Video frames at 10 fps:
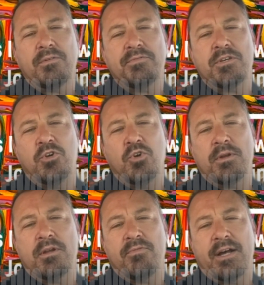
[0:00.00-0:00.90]
of the
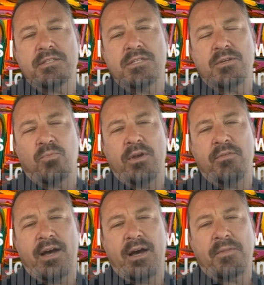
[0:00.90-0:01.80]
human events that we've
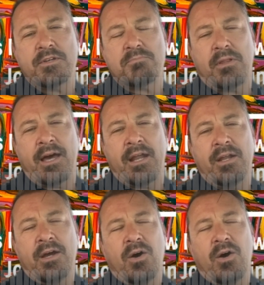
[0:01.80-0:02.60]
had on this planet,